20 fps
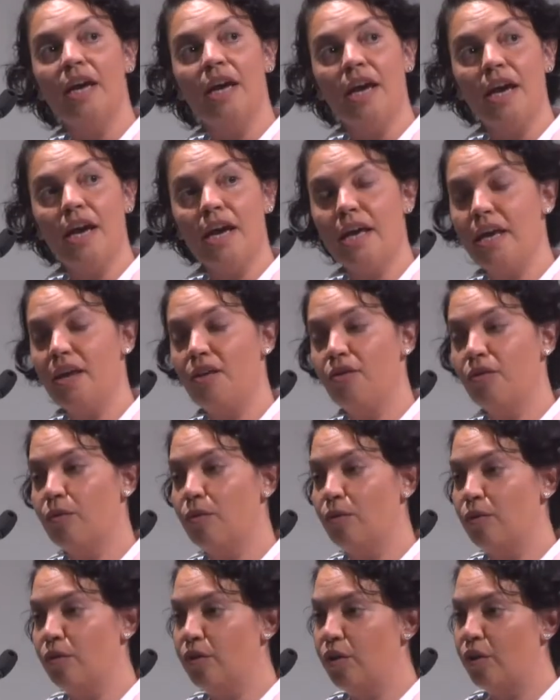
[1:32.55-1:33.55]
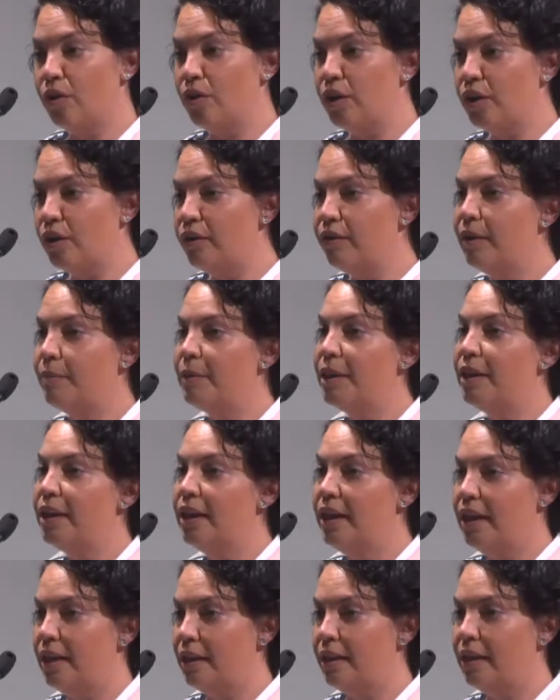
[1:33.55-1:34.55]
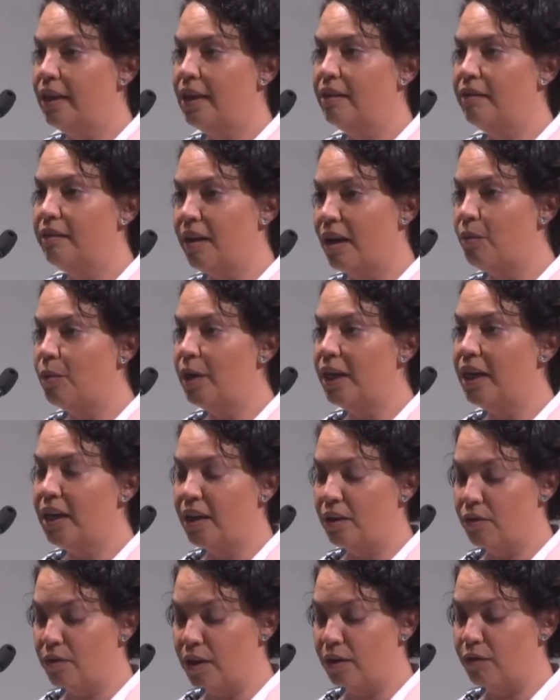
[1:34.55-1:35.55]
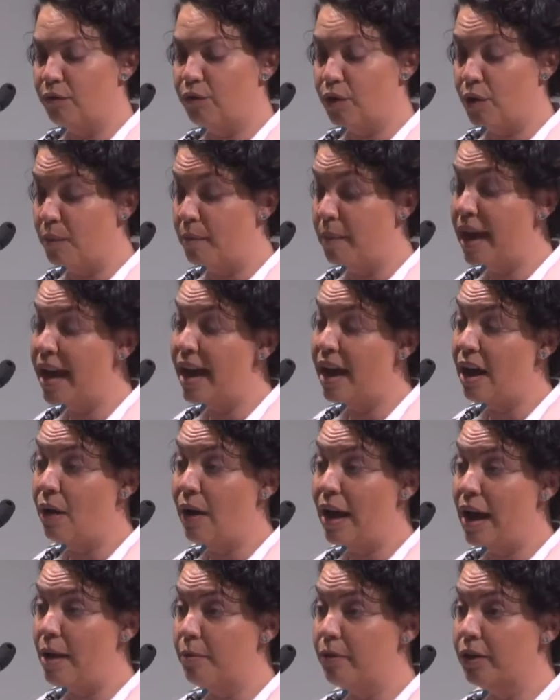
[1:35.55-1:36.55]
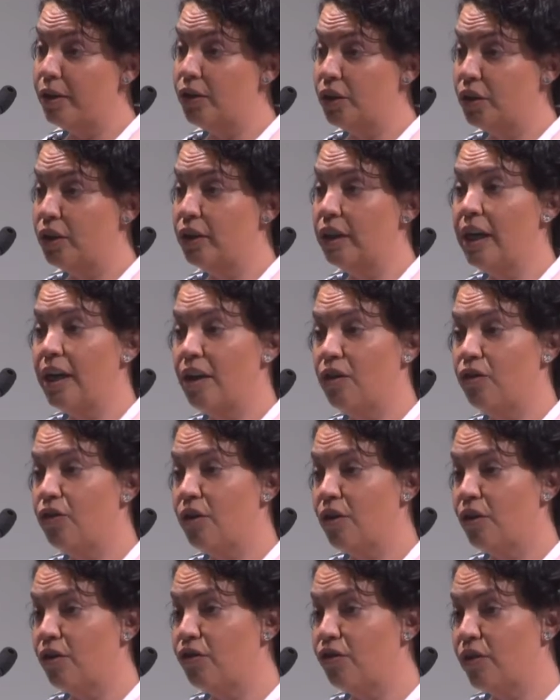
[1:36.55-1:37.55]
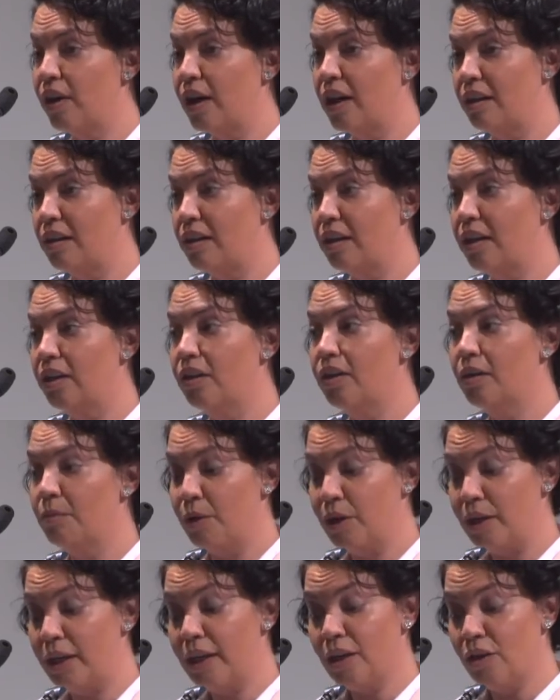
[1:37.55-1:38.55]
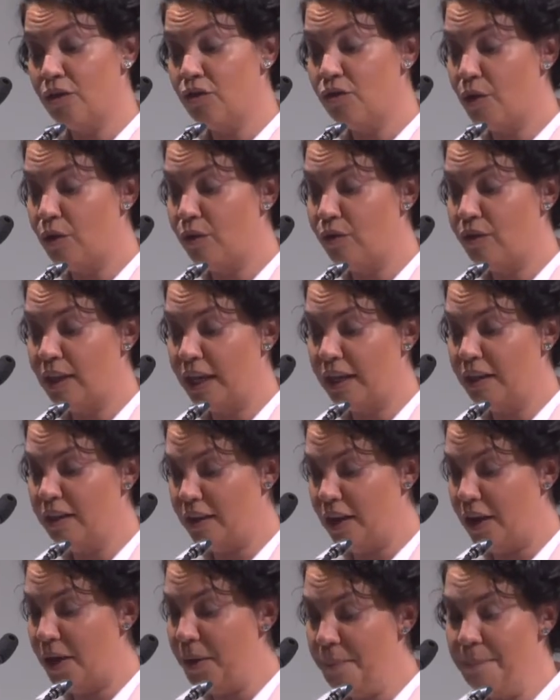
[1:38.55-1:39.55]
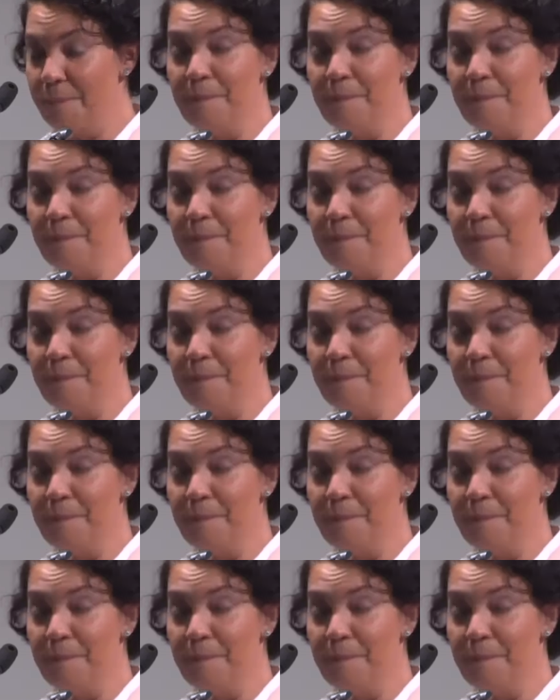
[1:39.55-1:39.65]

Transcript: and also, you know, some of the key things that we're hearing from our Aboriginal and Torres Strait Islander community control sector.